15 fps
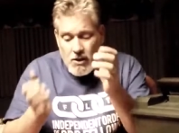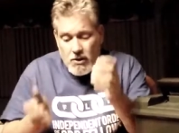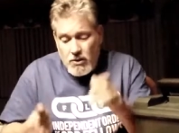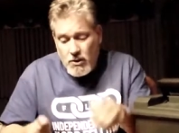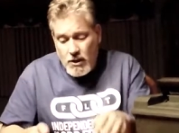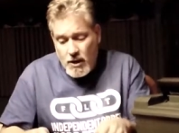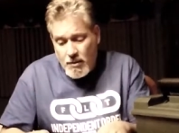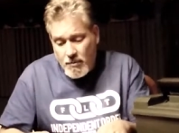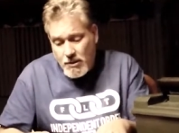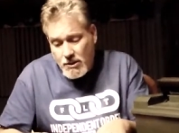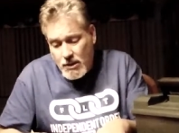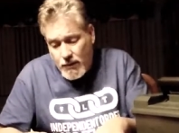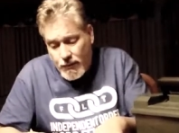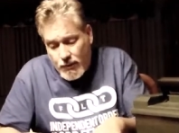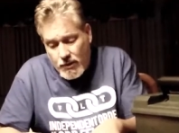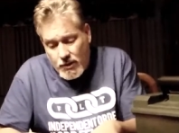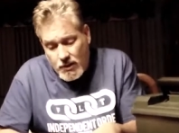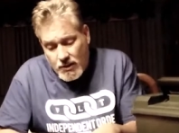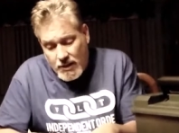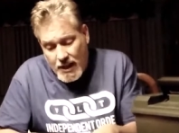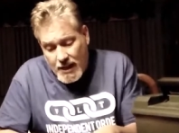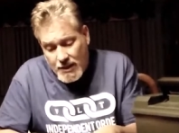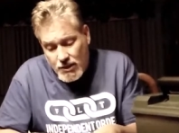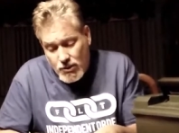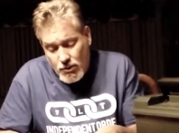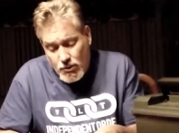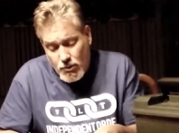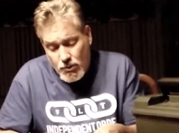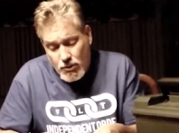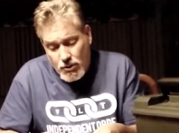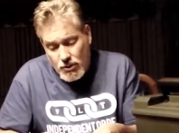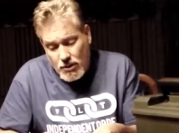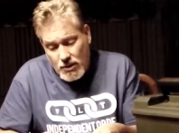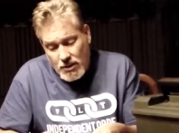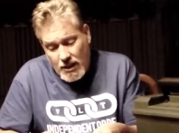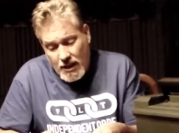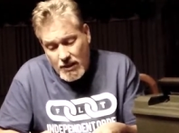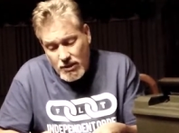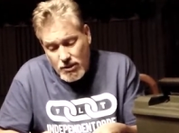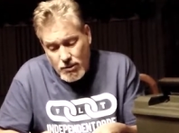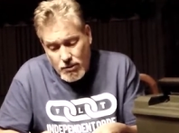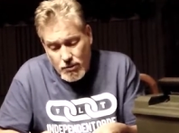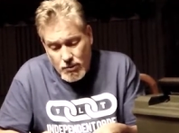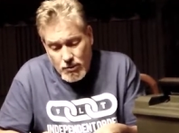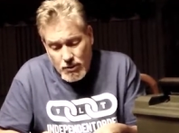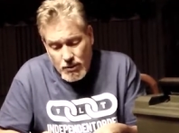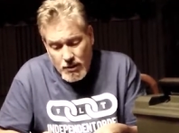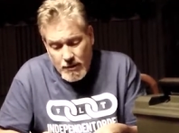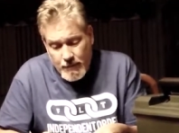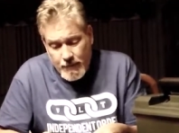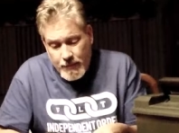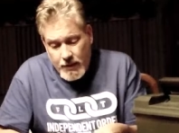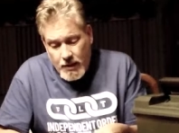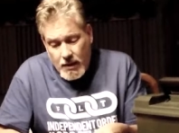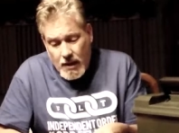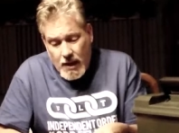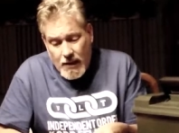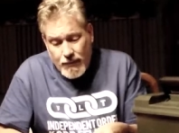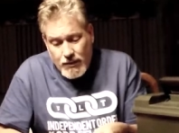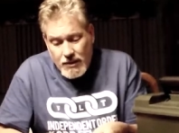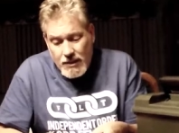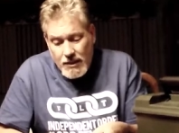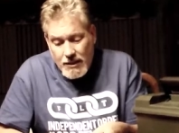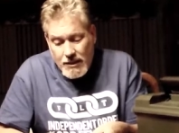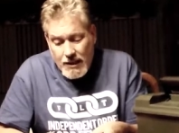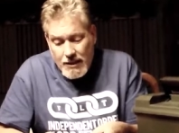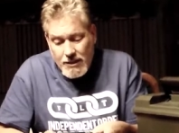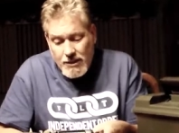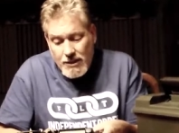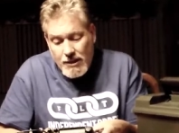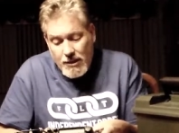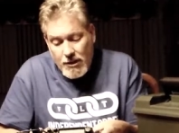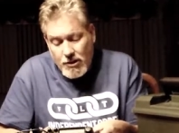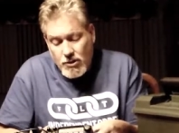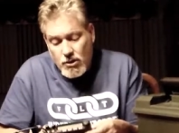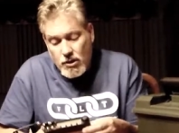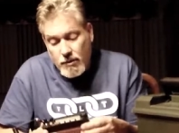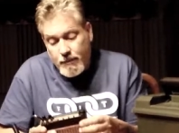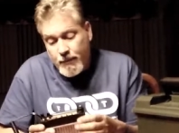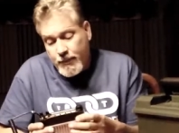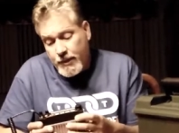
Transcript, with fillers: So I got myself a little Yaesu, Yaesu FT1900.